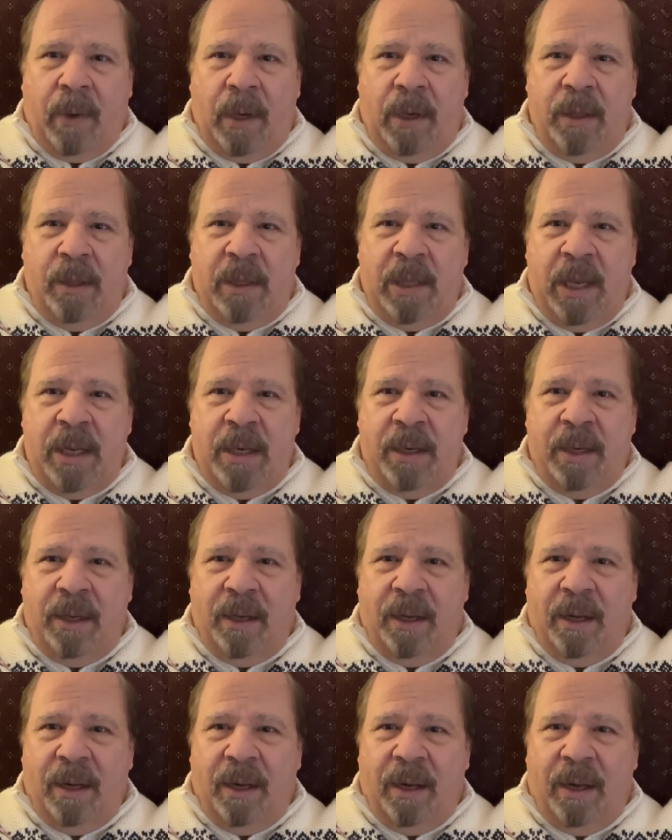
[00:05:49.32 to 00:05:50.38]
then
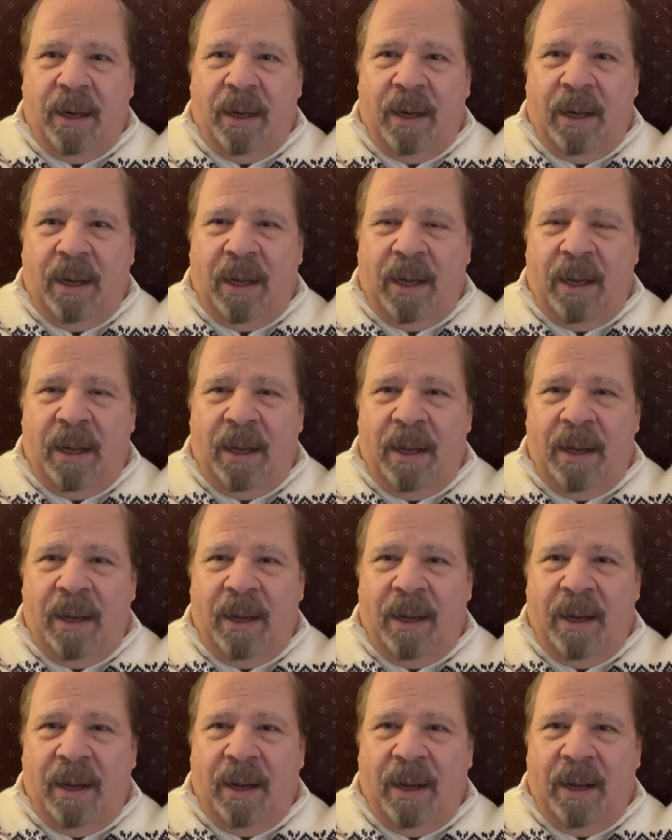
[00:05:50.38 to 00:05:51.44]

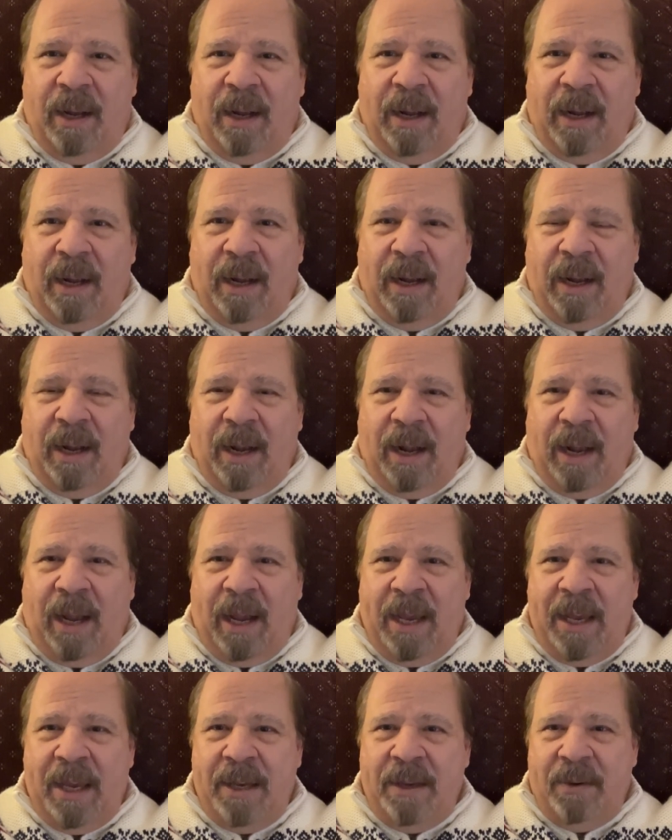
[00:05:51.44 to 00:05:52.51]
I
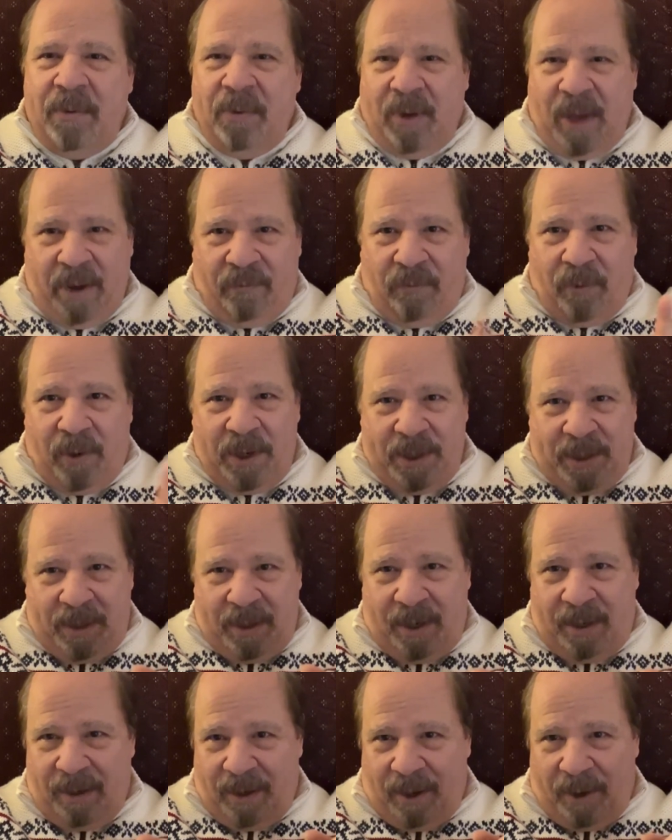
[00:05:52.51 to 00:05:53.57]
have
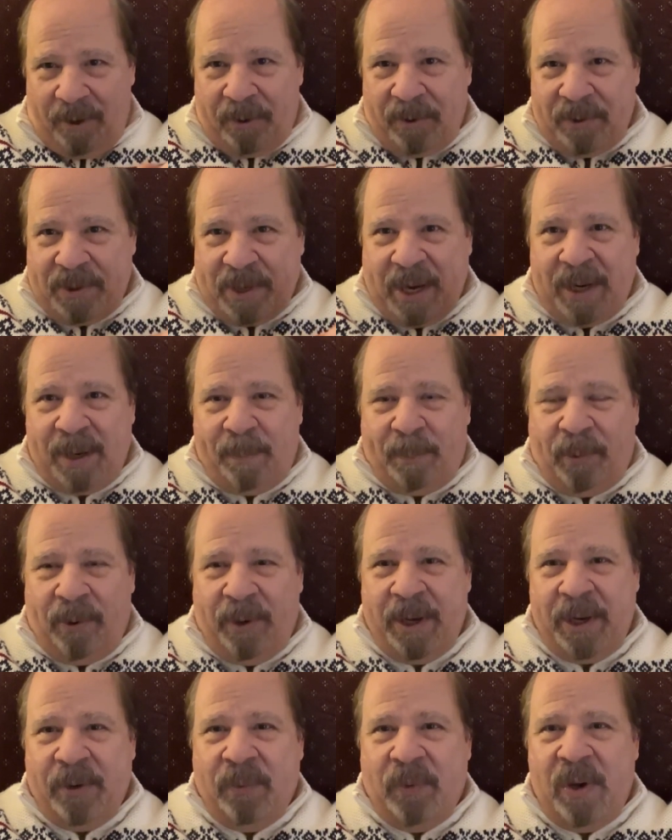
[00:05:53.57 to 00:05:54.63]
one other data
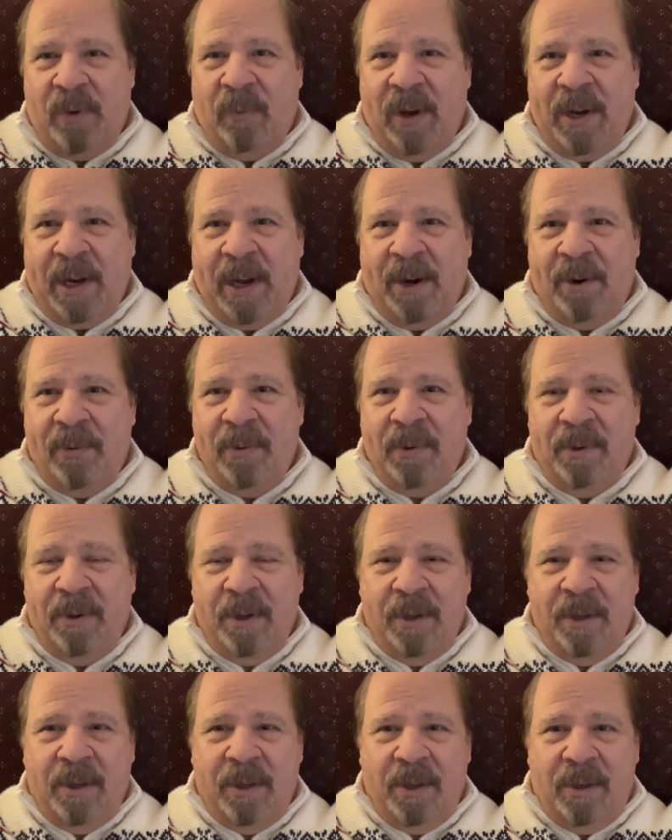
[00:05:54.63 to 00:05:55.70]
point. We went out
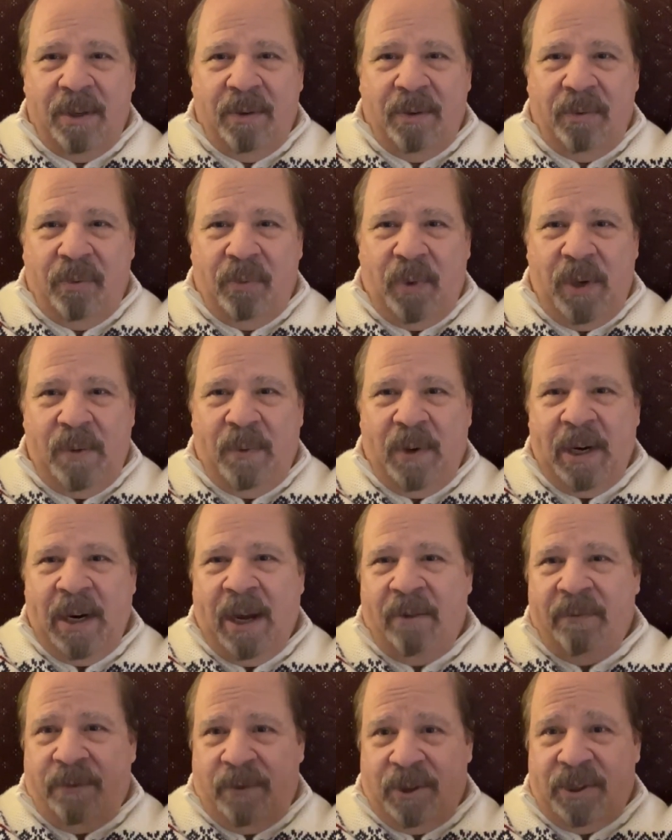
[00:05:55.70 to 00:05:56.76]

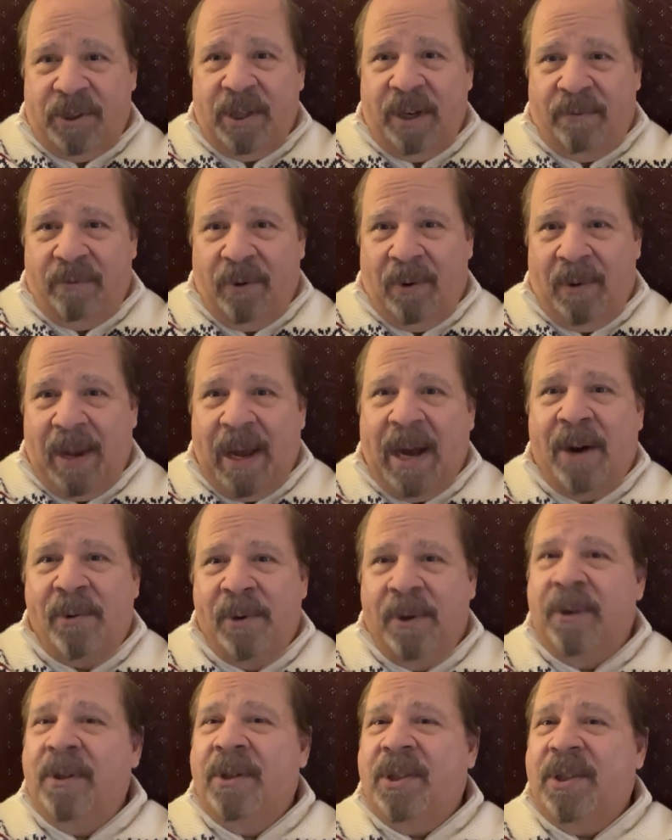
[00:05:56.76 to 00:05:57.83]
for several
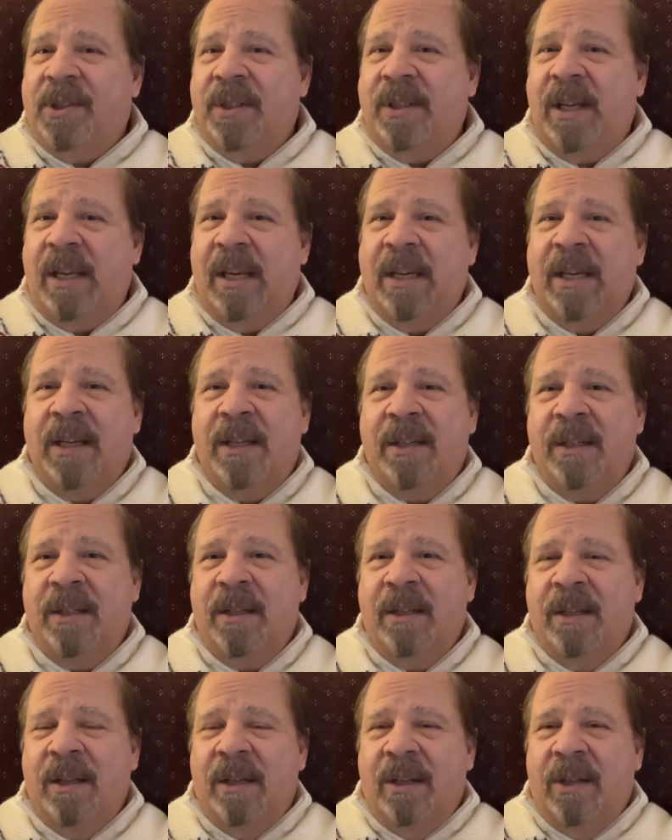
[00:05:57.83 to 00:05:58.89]
hours,
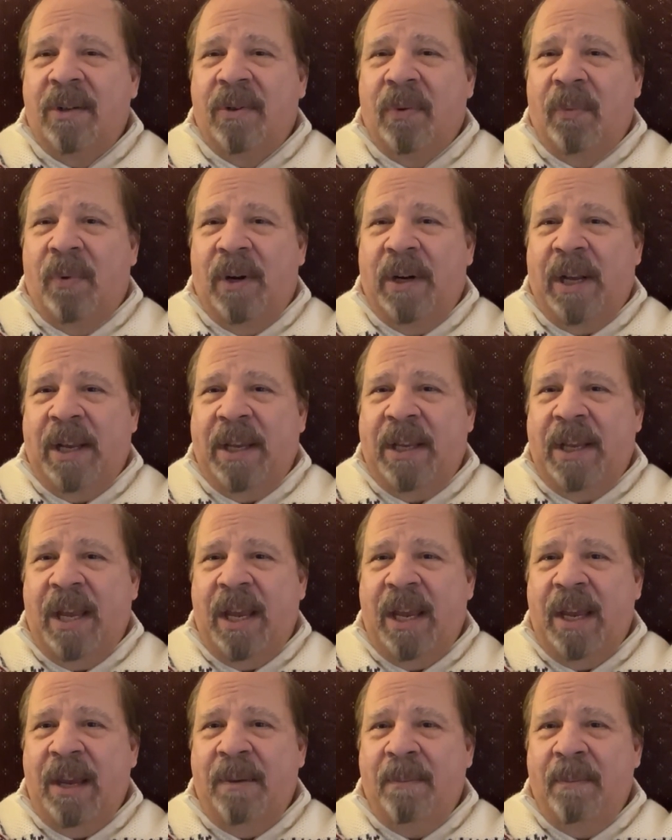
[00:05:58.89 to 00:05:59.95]
and when I
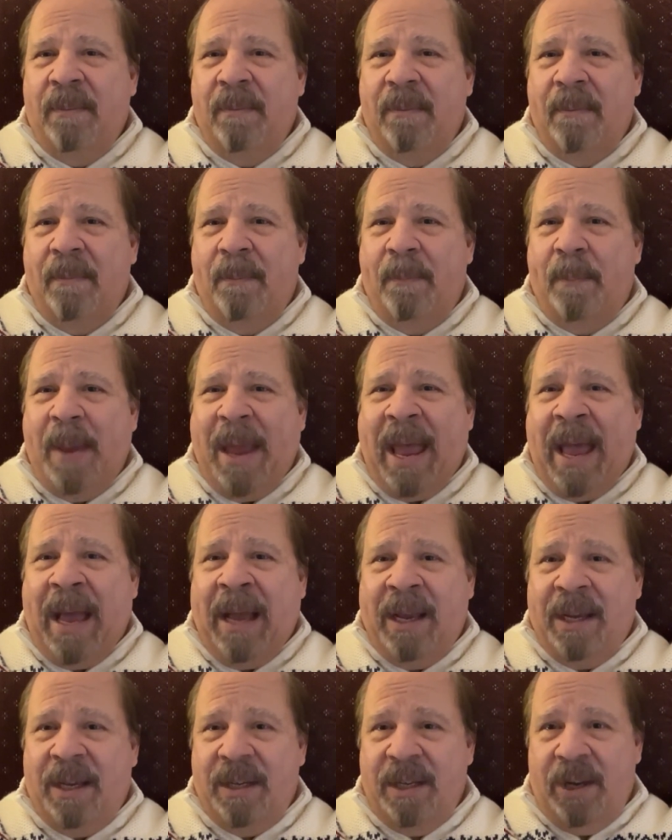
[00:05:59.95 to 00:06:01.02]
came
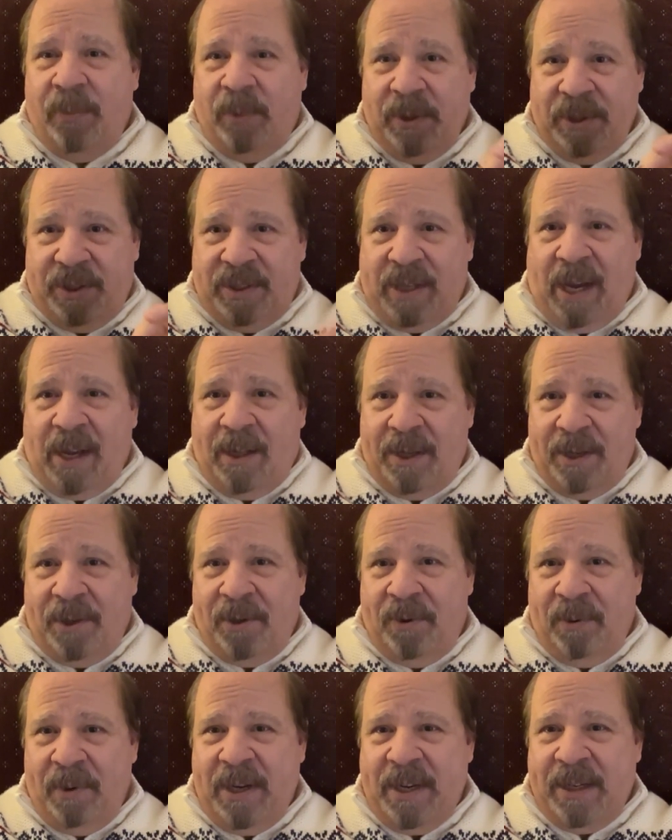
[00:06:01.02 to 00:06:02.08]
back, it was
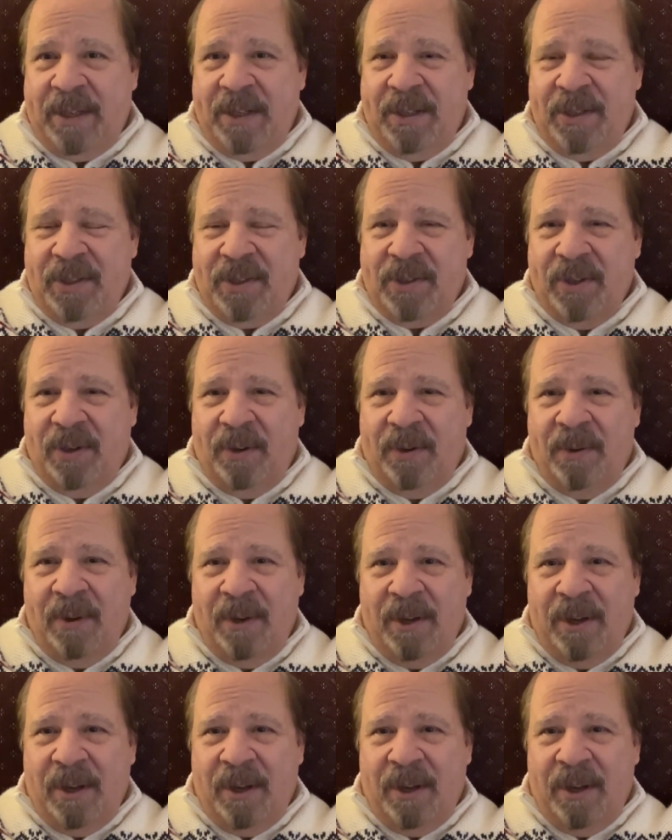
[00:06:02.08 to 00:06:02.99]
solid green. So,